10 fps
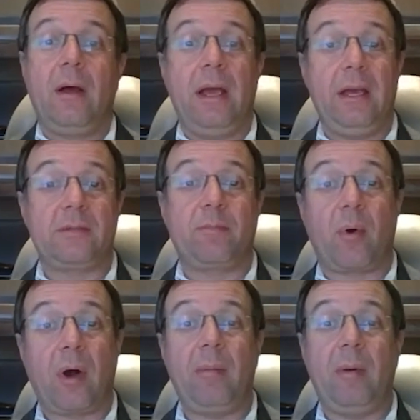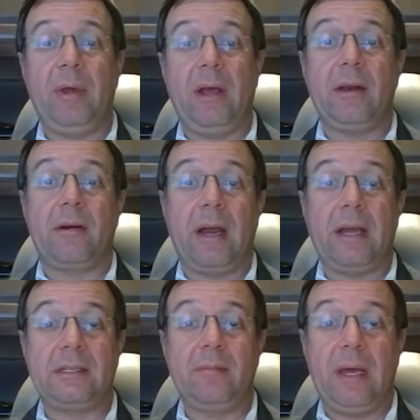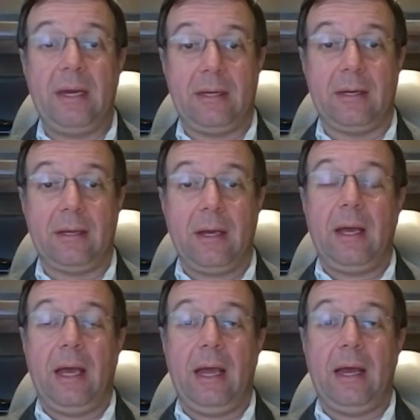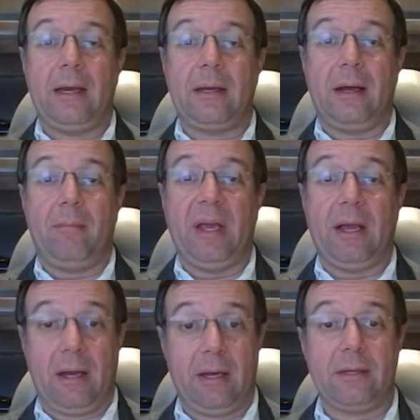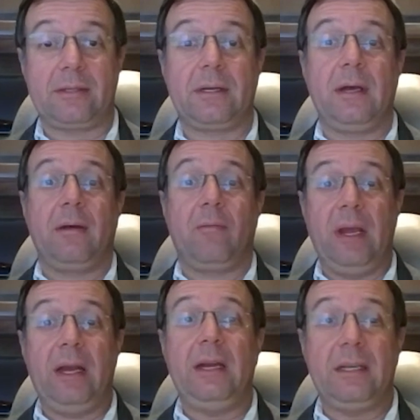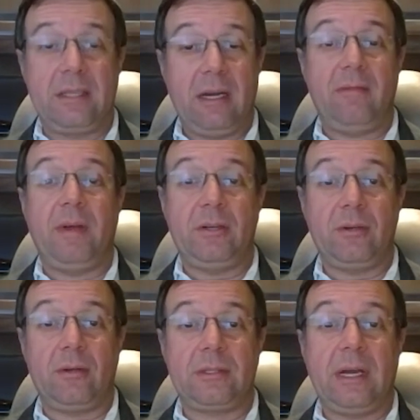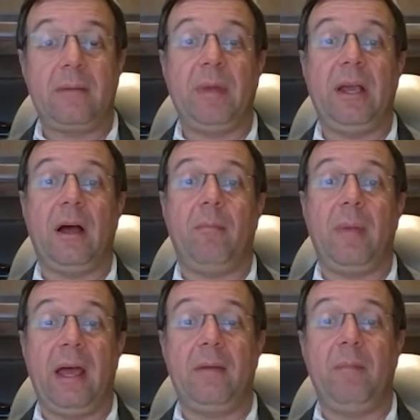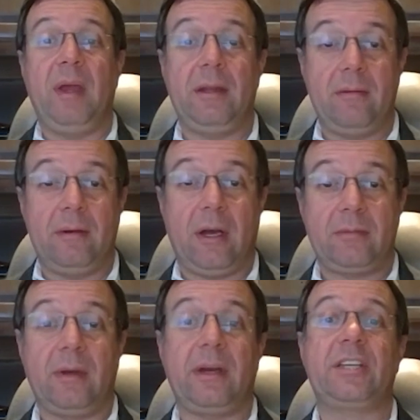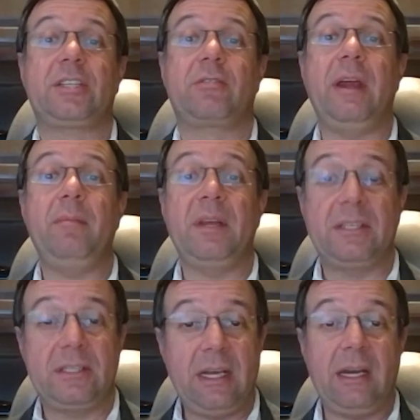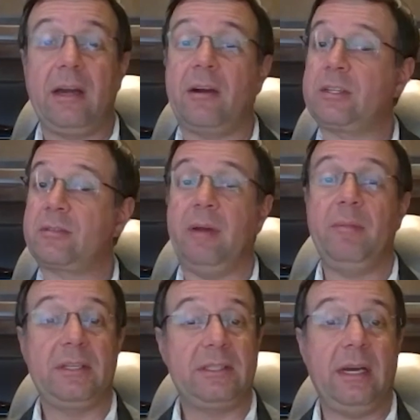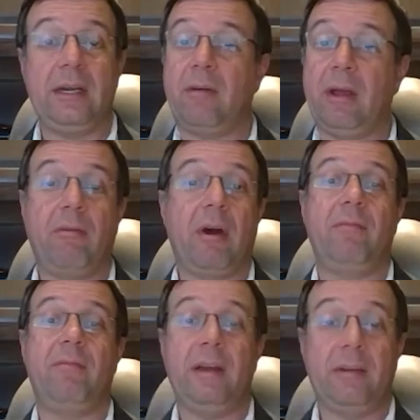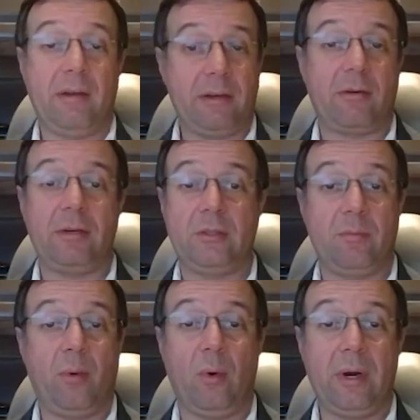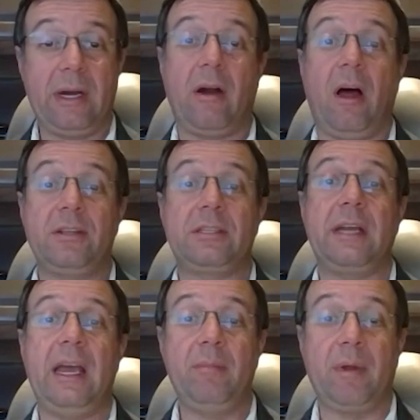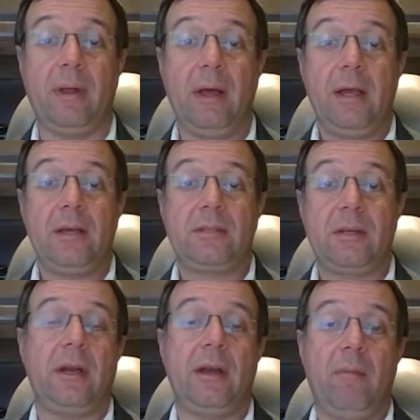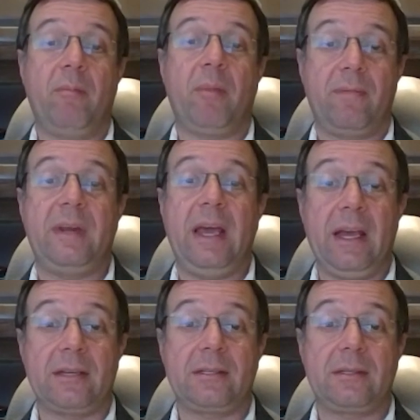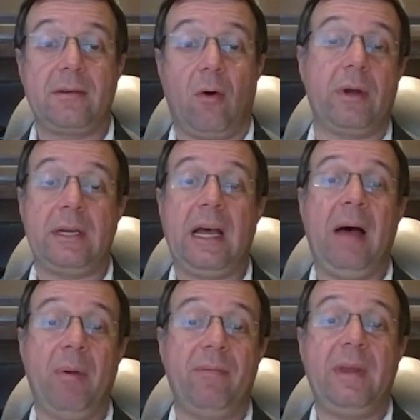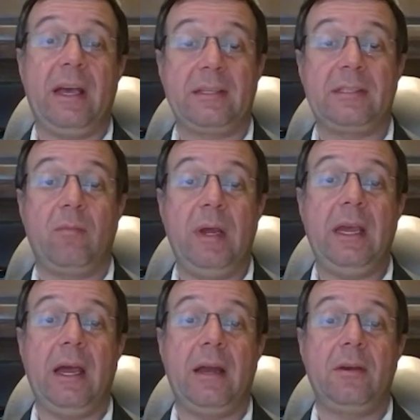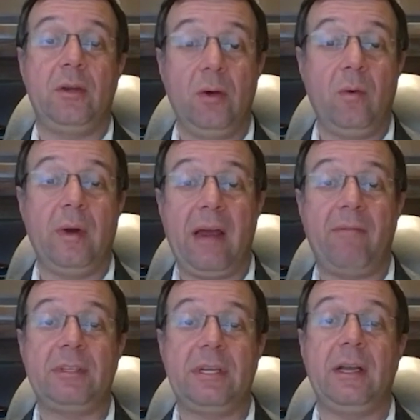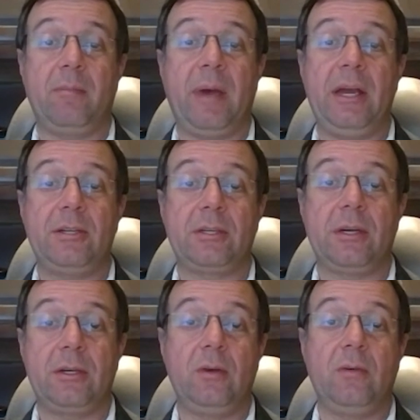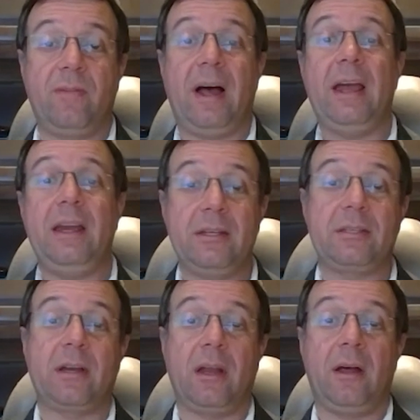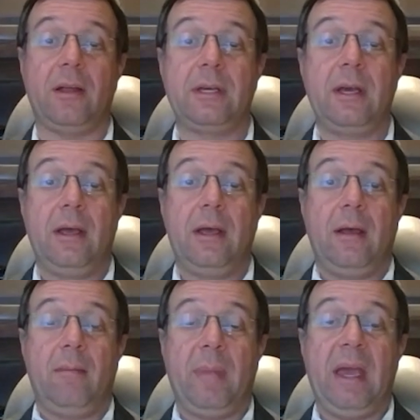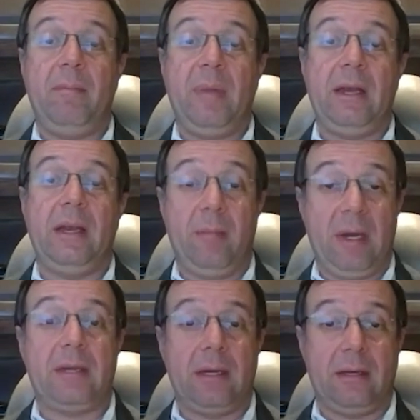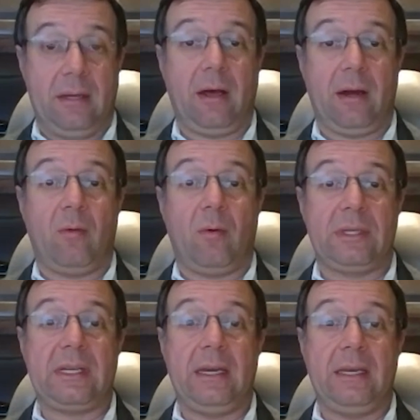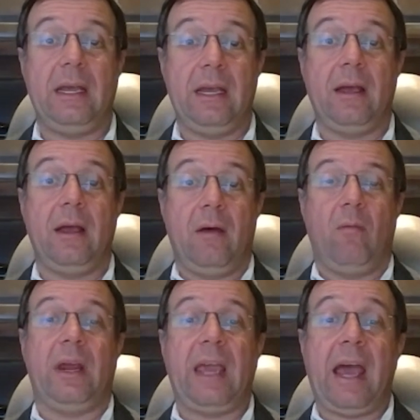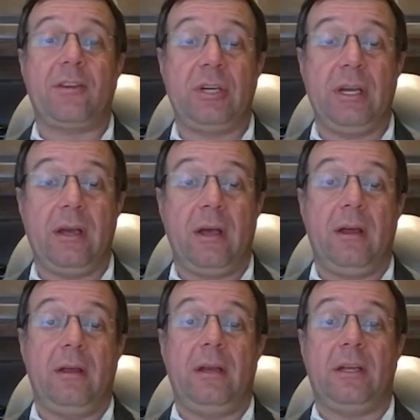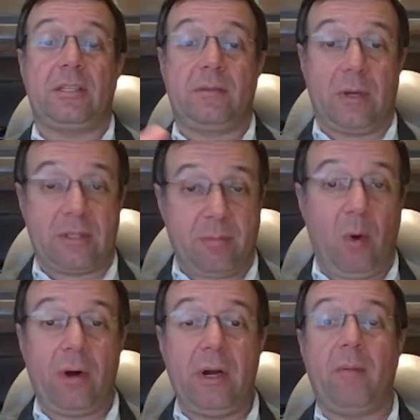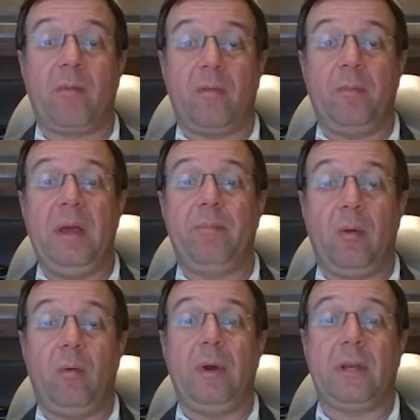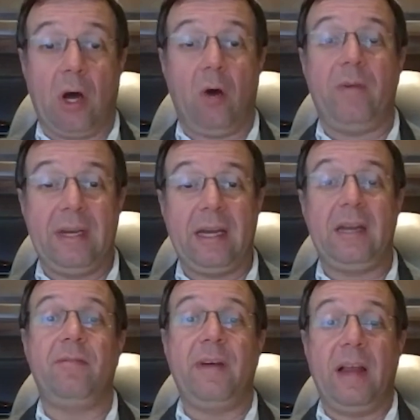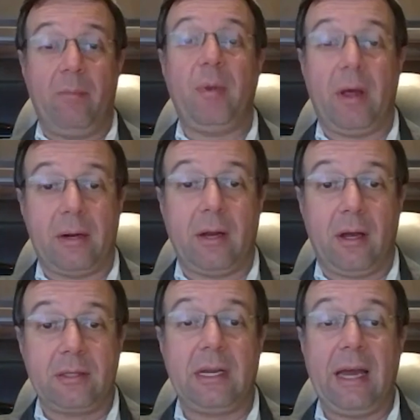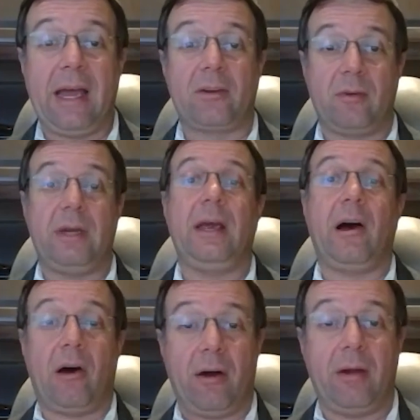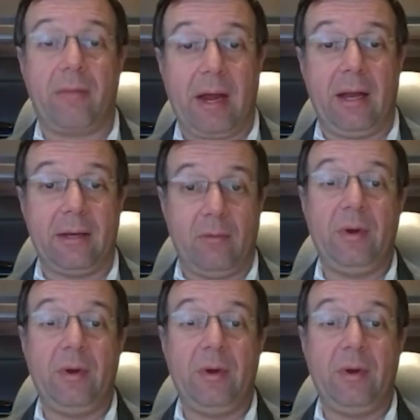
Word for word: it's probably underestimated, and because really these individuals that become admitted to the hospital are extremely sick. They're extremely sick. They require ventilatory support. They're unstable. So the number of tests or the type of tests that we can do with every single patient to find these clots may be limited. In other words, I think we're catching this, a smaller number of people with COVID that develop blood clots than actually they are in reality,